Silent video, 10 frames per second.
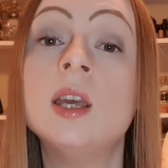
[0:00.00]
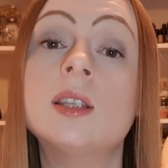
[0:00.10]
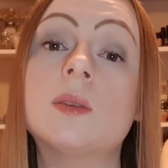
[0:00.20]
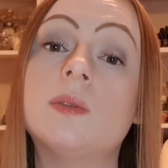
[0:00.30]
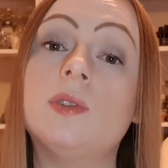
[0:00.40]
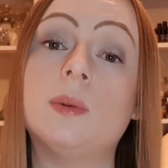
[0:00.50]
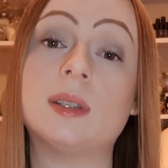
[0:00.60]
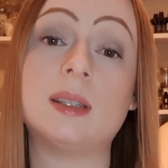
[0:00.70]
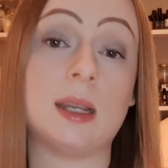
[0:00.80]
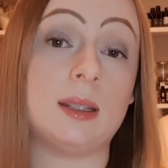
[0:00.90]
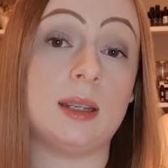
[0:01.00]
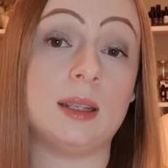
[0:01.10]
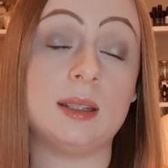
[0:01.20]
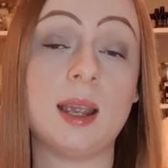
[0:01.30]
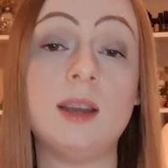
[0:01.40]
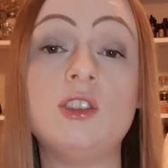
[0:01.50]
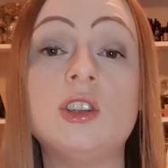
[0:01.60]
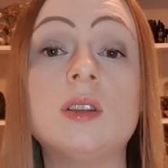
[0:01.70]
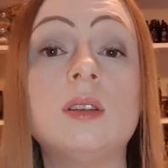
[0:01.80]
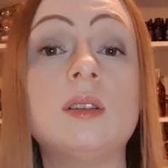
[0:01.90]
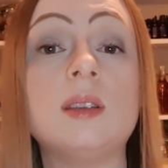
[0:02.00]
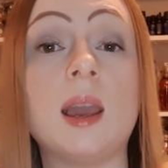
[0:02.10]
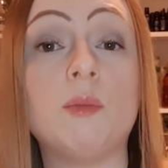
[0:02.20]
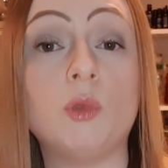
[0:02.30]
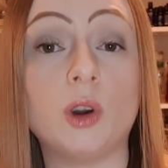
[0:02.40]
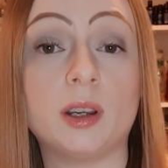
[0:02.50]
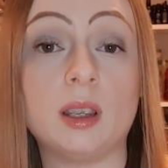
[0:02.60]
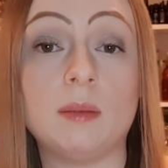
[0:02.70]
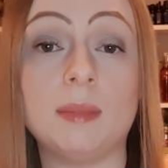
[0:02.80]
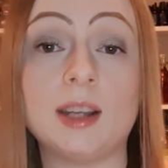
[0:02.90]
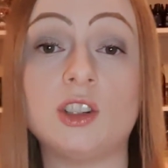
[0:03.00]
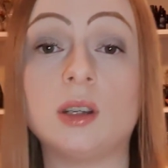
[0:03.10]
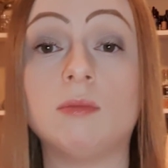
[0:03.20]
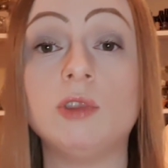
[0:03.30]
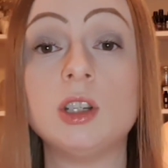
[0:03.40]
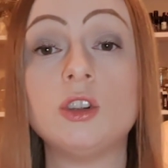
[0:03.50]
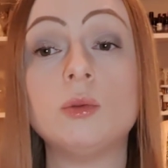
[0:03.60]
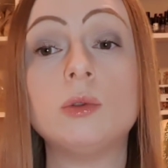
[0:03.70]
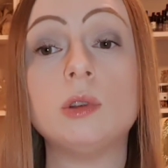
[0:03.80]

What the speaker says: So if you are setting intentions and working magic and ritual,